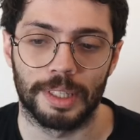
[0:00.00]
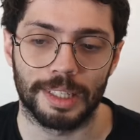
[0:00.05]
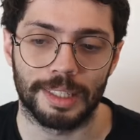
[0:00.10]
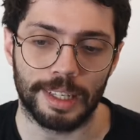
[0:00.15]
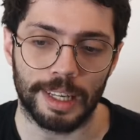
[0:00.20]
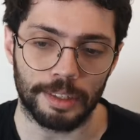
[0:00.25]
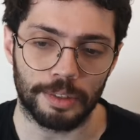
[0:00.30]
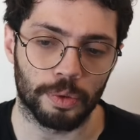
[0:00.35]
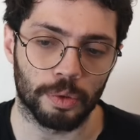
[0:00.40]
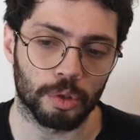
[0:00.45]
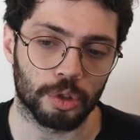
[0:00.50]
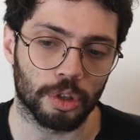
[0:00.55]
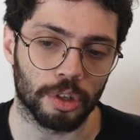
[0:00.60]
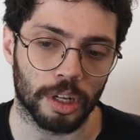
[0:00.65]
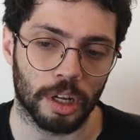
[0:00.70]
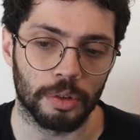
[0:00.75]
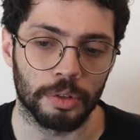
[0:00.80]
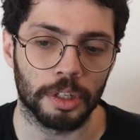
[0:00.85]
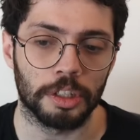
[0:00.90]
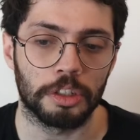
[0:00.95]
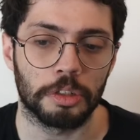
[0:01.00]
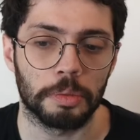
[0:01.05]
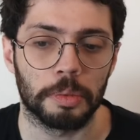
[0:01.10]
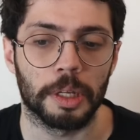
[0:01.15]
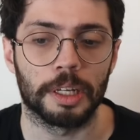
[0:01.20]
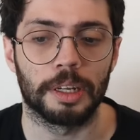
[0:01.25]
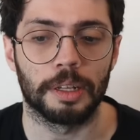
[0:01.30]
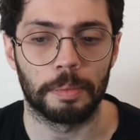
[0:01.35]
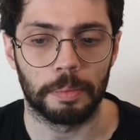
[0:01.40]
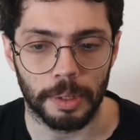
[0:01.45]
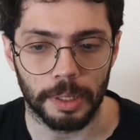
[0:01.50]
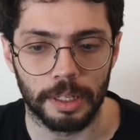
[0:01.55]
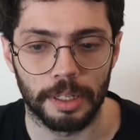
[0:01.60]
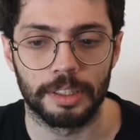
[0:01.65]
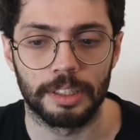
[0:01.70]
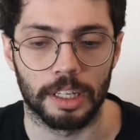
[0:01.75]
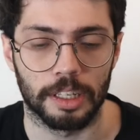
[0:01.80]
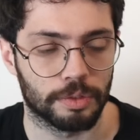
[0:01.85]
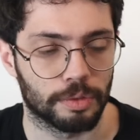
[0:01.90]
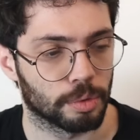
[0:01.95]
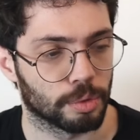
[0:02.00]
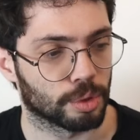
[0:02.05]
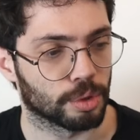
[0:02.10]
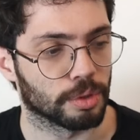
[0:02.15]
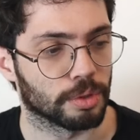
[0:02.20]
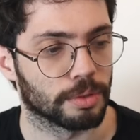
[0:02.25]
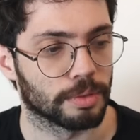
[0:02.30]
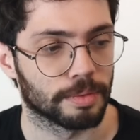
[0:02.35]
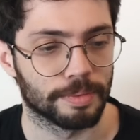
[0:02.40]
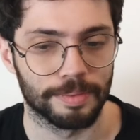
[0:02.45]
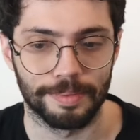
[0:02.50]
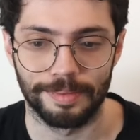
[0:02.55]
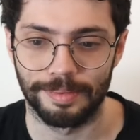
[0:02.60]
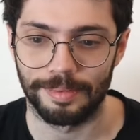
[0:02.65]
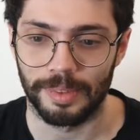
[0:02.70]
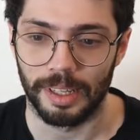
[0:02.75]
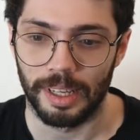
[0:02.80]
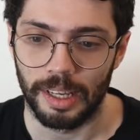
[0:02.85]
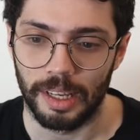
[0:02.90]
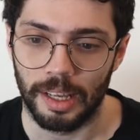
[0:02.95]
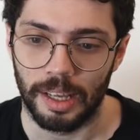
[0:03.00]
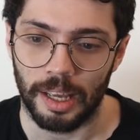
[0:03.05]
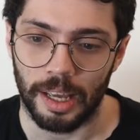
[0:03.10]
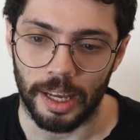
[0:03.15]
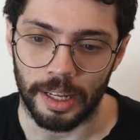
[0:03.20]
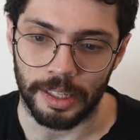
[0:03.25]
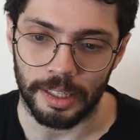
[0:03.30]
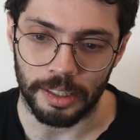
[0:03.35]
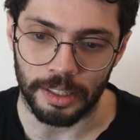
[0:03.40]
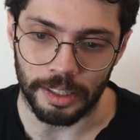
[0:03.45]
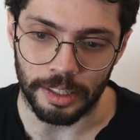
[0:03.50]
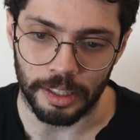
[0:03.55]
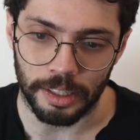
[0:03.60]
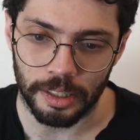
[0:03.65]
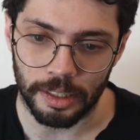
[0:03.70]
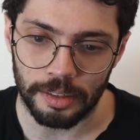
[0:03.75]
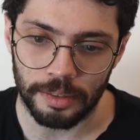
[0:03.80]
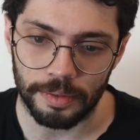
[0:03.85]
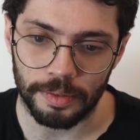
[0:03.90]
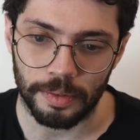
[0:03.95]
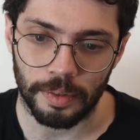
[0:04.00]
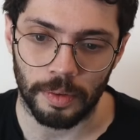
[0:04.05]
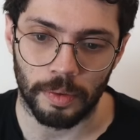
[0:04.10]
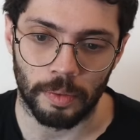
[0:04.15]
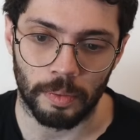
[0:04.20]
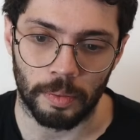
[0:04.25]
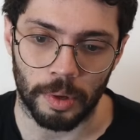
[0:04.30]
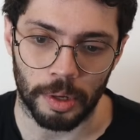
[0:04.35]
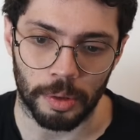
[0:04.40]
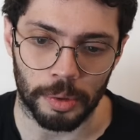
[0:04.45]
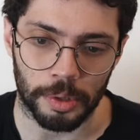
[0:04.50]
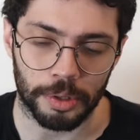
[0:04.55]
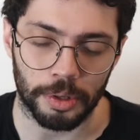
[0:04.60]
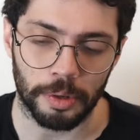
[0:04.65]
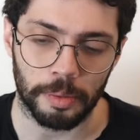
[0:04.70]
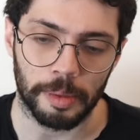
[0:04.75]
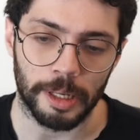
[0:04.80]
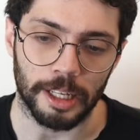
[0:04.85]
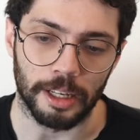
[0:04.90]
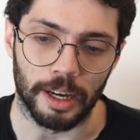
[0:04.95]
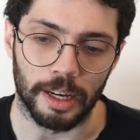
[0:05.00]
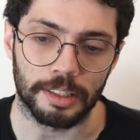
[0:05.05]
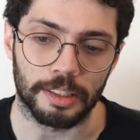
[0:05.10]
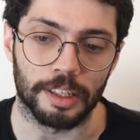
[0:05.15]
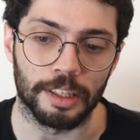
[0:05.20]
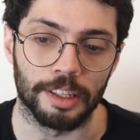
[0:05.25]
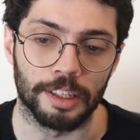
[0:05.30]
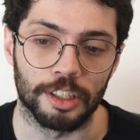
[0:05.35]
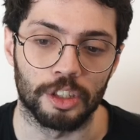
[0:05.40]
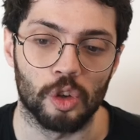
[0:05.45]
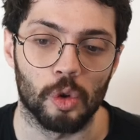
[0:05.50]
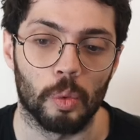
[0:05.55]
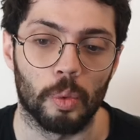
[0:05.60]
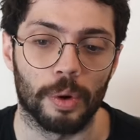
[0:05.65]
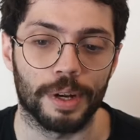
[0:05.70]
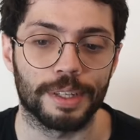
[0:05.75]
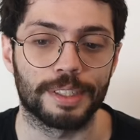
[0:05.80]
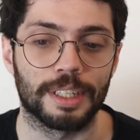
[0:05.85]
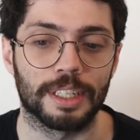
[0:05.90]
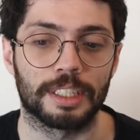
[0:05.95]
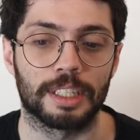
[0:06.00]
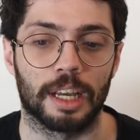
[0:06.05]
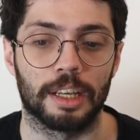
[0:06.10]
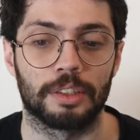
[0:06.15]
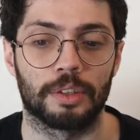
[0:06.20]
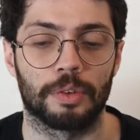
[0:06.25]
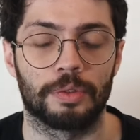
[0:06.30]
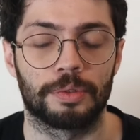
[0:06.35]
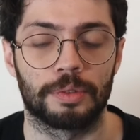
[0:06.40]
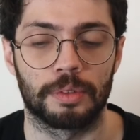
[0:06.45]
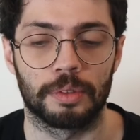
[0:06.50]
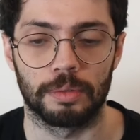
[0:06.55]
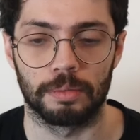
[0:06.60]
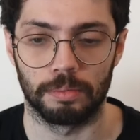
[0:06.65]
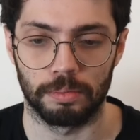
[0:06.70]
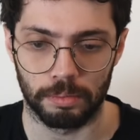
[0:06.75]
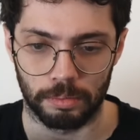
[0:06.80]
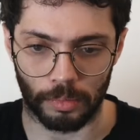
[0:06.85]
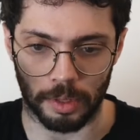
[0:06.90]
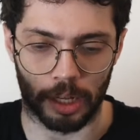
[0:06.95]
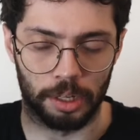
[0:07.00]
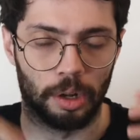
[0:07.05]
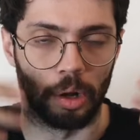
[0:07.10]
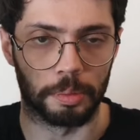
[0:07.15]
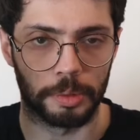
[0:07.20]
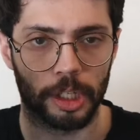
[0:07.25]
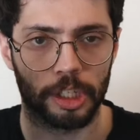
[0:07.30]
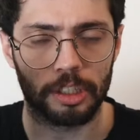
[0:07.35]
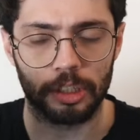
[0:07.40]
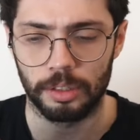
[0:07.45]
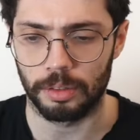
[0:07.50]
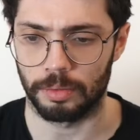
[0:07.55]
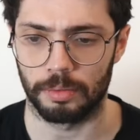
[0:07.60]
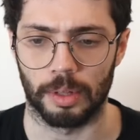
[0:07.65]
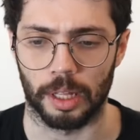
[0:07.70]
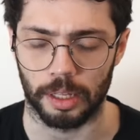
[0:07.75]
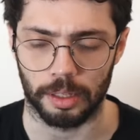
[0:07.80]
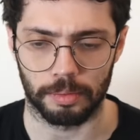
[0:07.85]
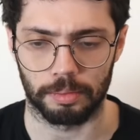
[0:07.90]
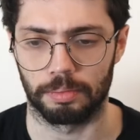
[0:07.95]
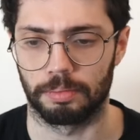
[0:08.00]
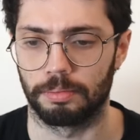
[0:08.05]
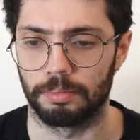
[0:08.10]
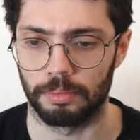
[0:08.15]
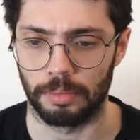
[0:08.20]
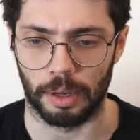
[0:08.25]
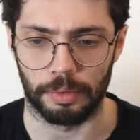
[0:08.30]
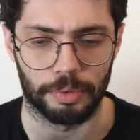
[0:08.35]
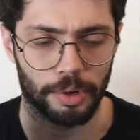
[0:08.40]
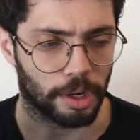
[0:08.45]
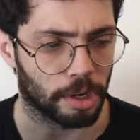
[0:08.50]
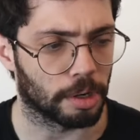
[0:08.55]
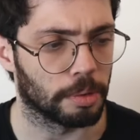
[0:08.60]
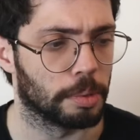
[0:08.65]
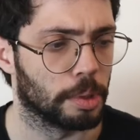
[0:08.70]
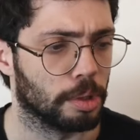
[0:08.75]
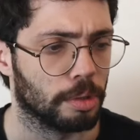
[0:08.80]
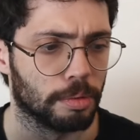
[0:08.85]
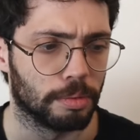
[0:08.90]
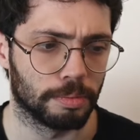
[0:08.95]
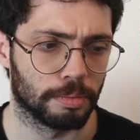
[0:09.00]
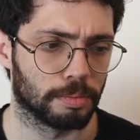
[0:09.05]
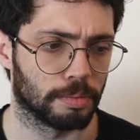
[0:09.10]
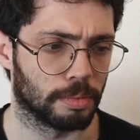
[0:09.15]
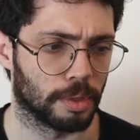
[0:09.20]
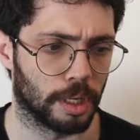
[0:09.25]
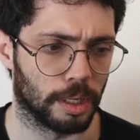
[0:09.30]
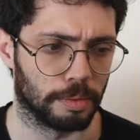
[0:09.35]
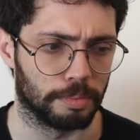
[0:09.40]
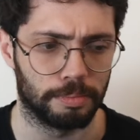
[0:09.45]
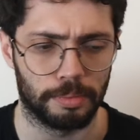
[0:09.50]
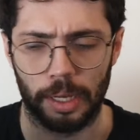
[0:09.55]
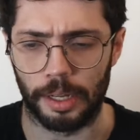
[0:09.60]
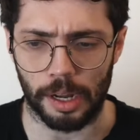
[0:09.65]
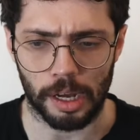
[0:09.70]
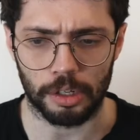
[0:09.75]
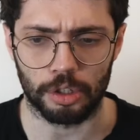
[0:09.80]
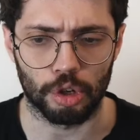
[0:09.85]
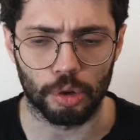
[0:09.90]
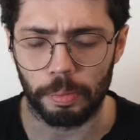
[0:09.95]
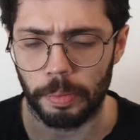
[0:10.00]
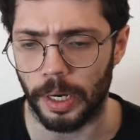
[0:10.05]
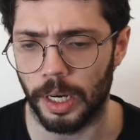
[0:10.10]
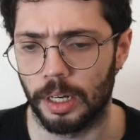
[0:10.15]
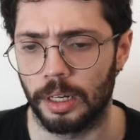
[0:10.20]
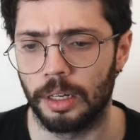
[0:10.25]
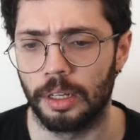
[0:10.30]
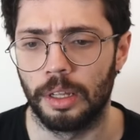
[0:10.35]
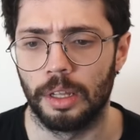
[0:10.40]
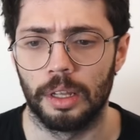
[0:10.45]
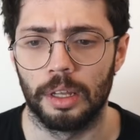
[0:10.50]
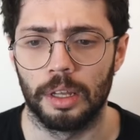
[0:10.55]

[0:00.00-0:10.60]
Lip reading: the size function now needs to be a dependent size function. And here, what we're going to be asking is, what is the size of an object, like a variable, an actual pair?